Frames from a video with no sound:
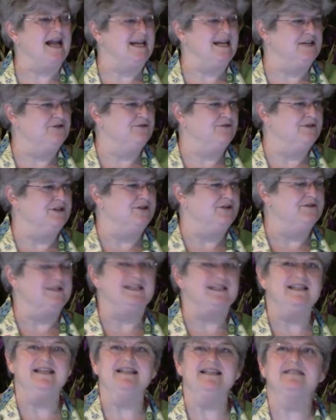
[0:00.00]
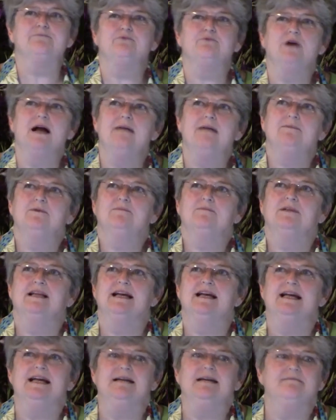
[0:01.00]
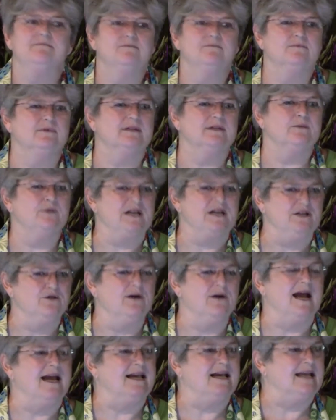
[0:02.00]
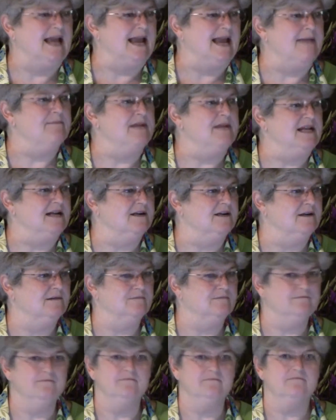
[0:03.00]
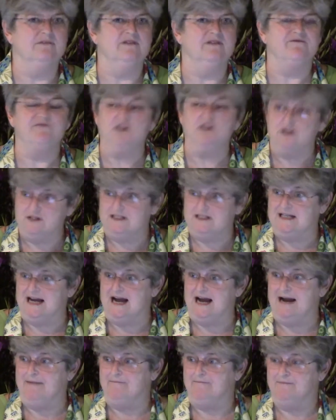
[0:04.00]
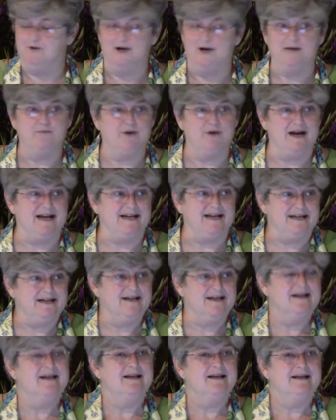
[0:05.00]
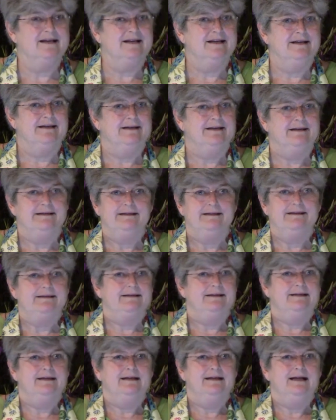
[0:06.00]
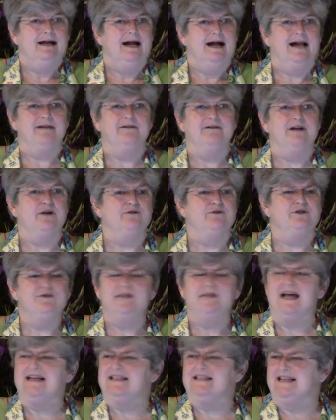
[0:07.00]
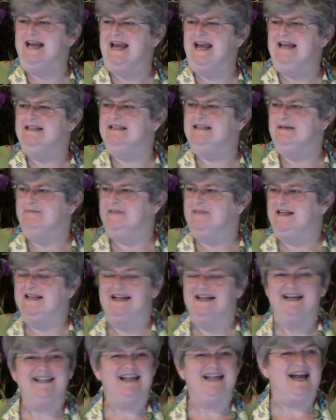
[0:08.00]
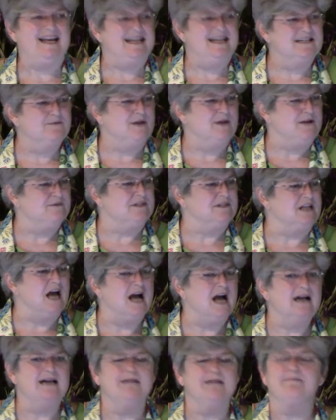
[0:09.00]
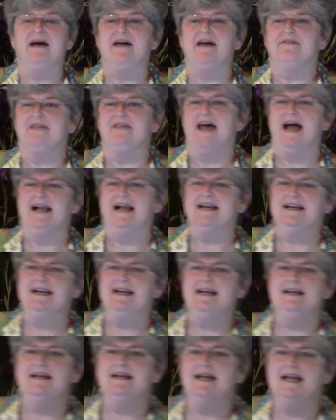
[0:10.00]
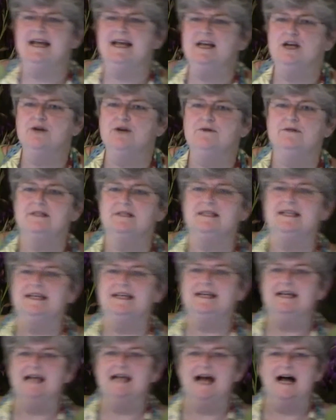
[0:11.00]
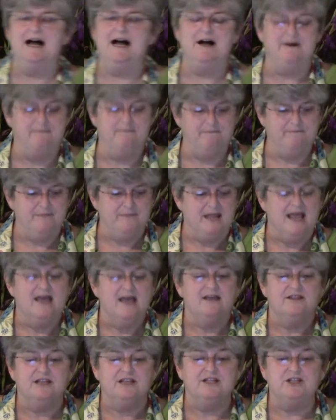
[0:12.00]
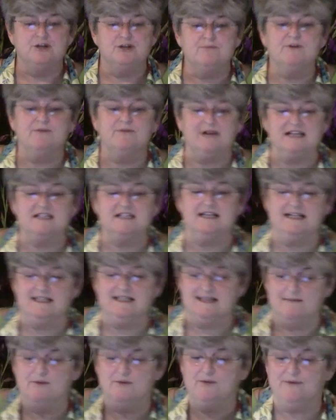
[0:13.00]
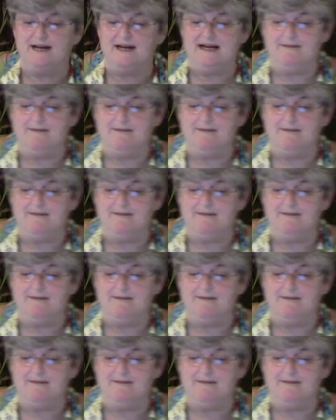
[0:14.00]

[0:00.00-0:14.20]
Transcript: introduced to this probably when Greg came here the first time, Greg Braden, I don't know, 2008, something like that. He was talking about that, and he used the Schumann resonance. Let me read